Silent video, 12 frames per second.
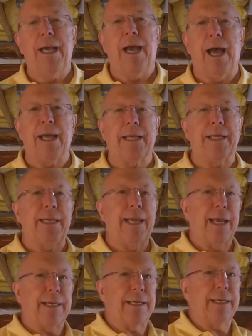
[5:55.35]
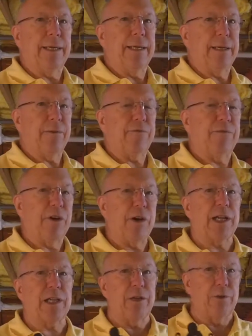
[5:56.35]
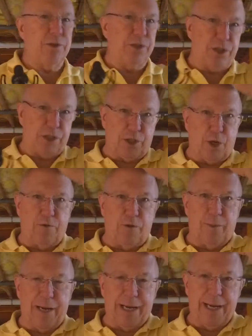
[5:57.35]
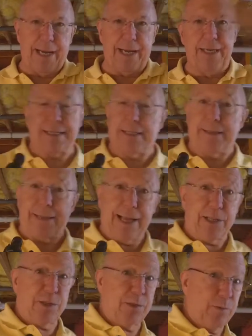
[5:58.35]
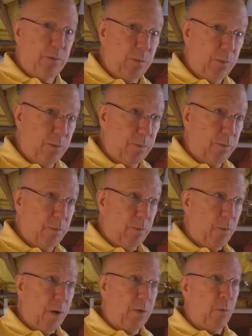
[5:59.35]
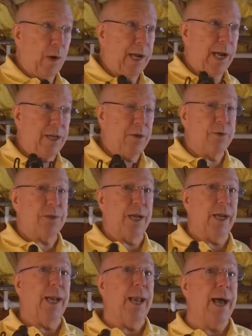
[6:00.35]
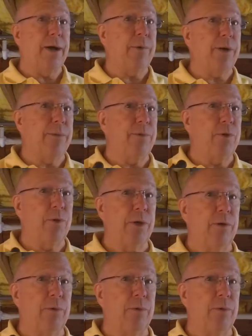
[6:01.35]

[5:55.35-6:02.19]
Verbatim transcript: I can get it very close, just over my head. That's one way I use it a lot when I'm doing